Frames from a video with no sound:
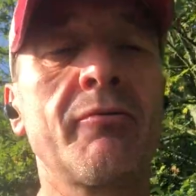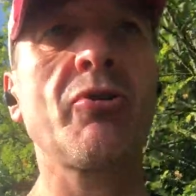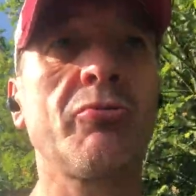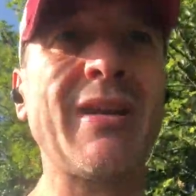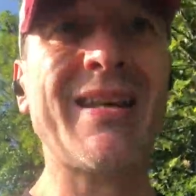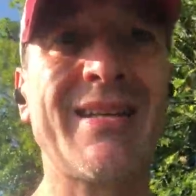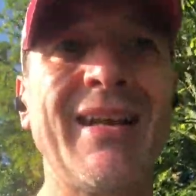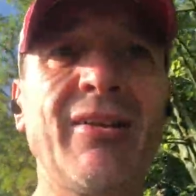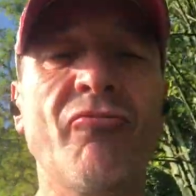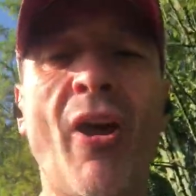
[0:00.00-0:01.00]
was no
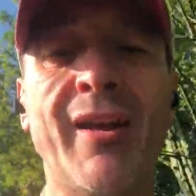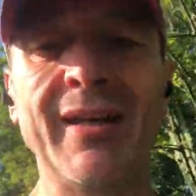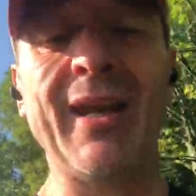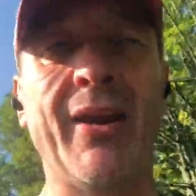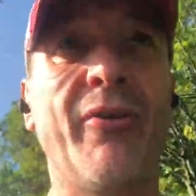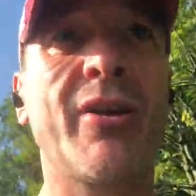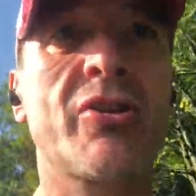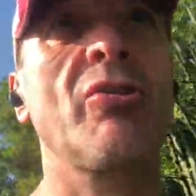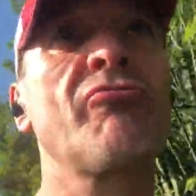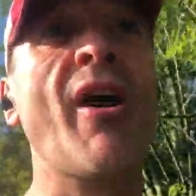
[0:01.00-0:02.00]
designated racking areas,
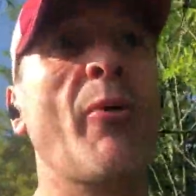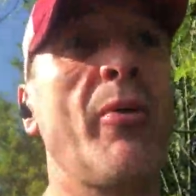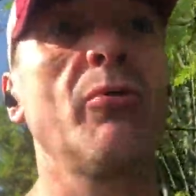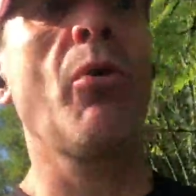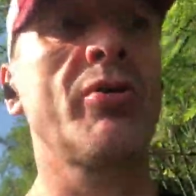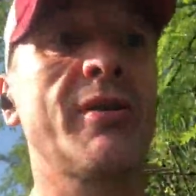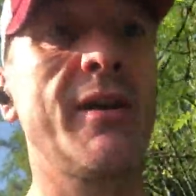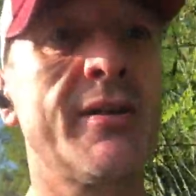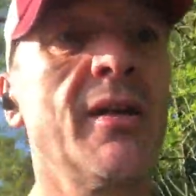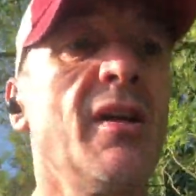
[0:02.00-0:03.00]
so you could rack where you
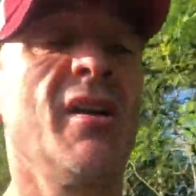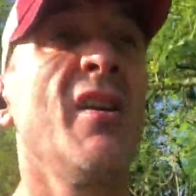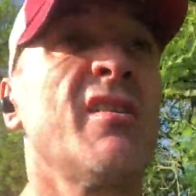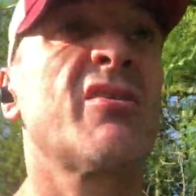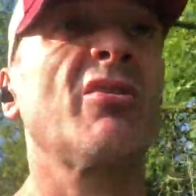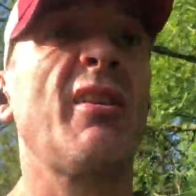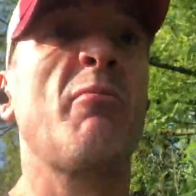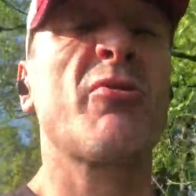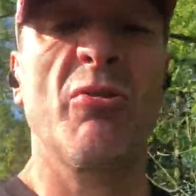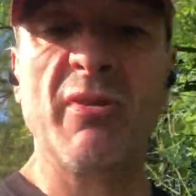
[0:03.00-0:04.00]
wanted. So there
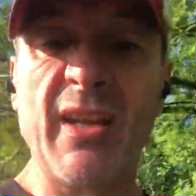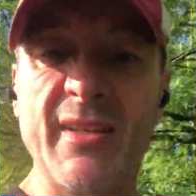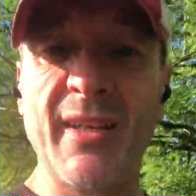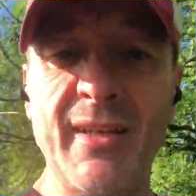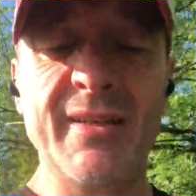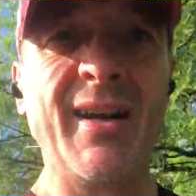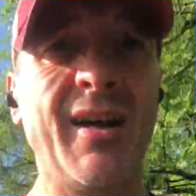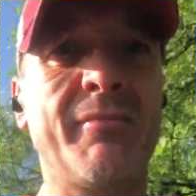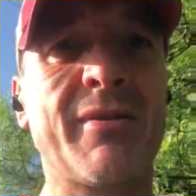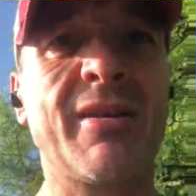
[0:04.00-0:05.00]
was no designated
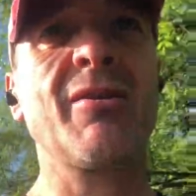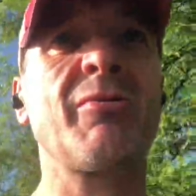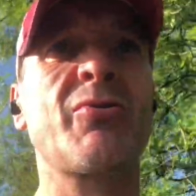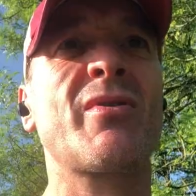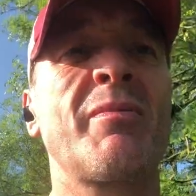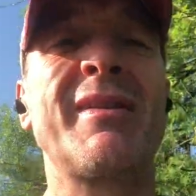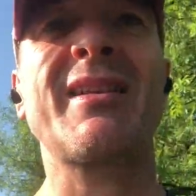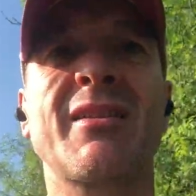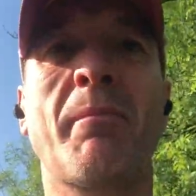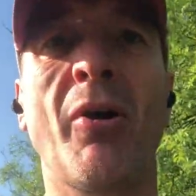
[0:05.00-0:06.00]
times, which was a bit
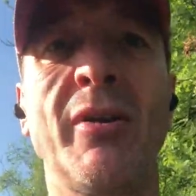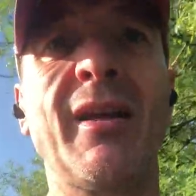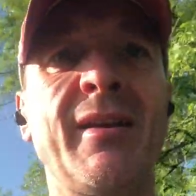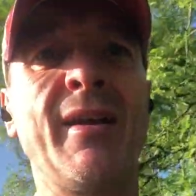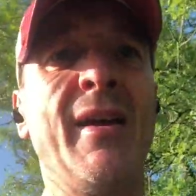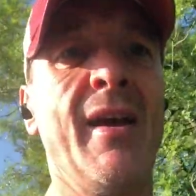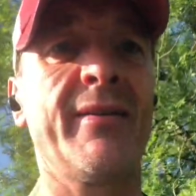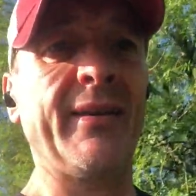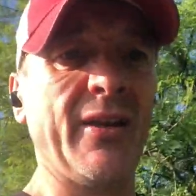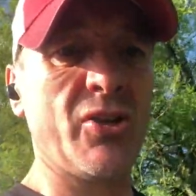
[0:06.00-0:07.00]
disappointing.
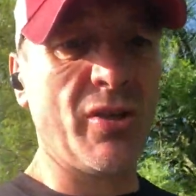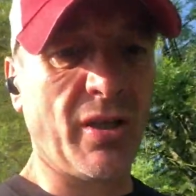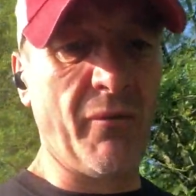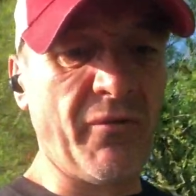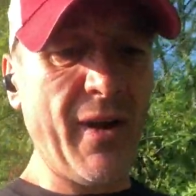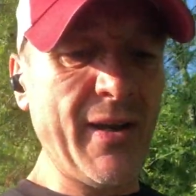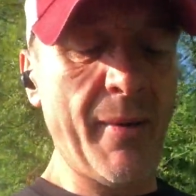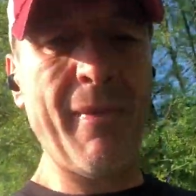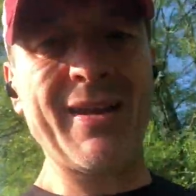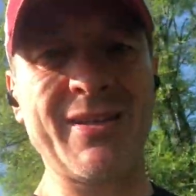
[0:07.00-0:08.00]
I think they should have conveyed
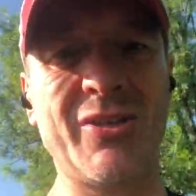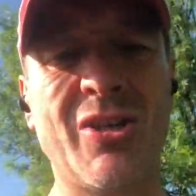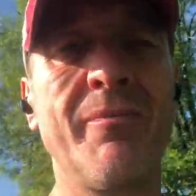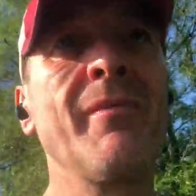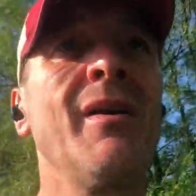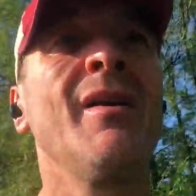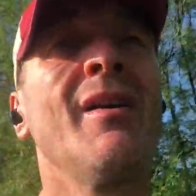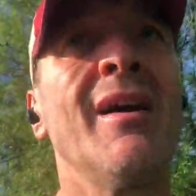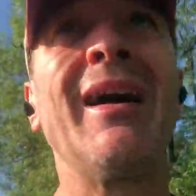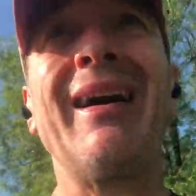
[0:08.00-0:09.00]
our message
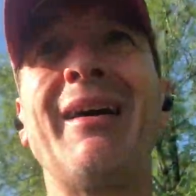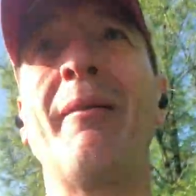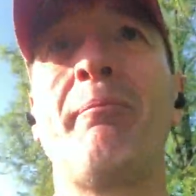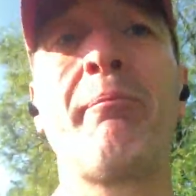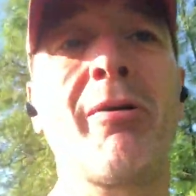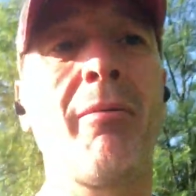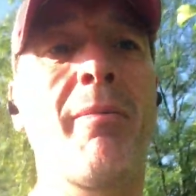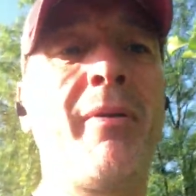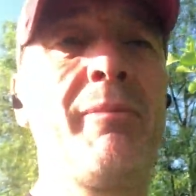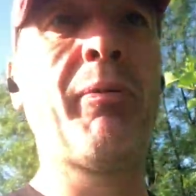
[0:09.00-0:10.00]

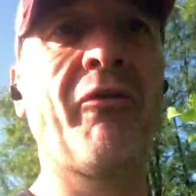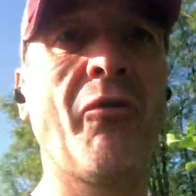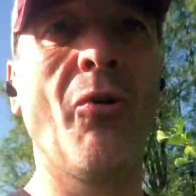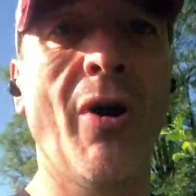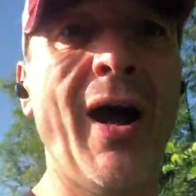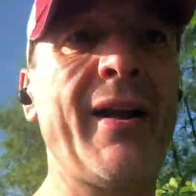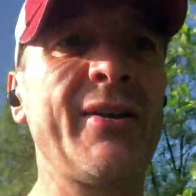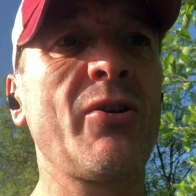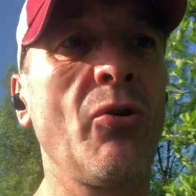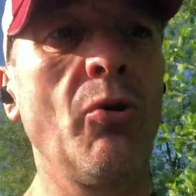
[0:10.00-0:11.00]
probably
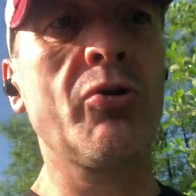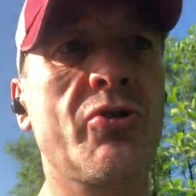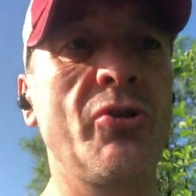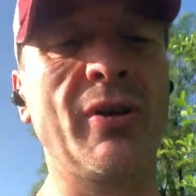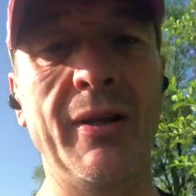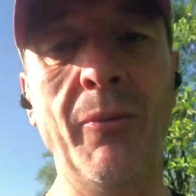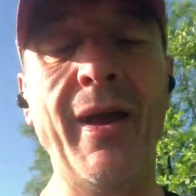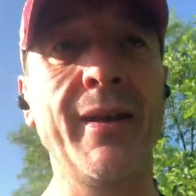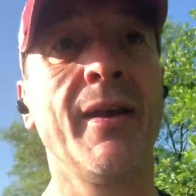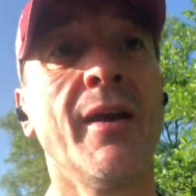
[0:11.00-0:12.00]
beforehand, or certainly when